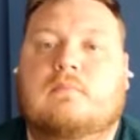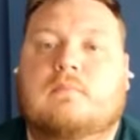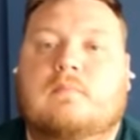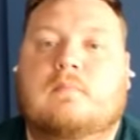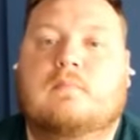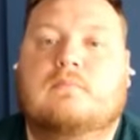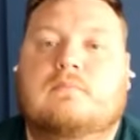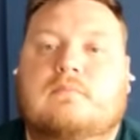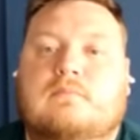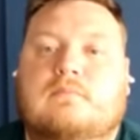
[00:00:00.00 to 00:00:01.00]

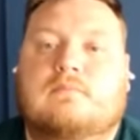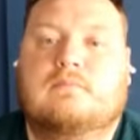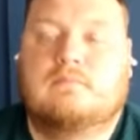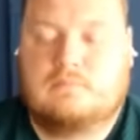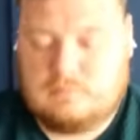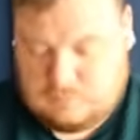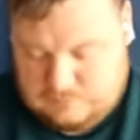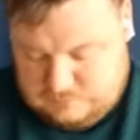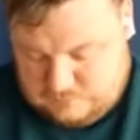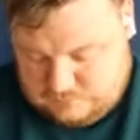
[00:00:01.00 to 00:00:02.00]

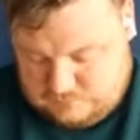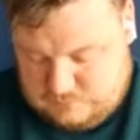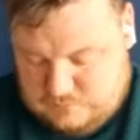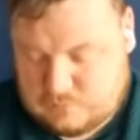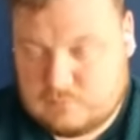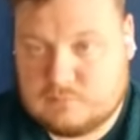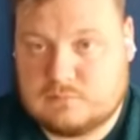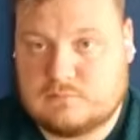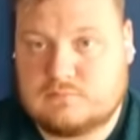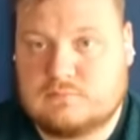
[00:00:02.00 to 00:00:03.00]

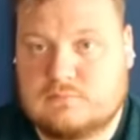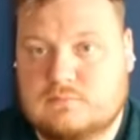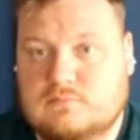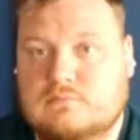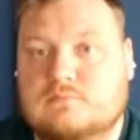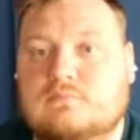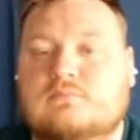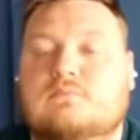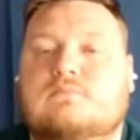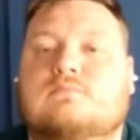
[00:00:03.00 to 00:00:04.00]

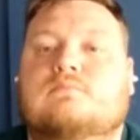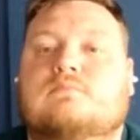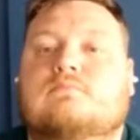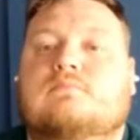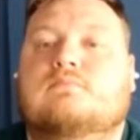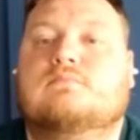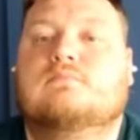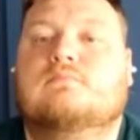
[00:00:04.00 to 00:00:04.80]
[no speech]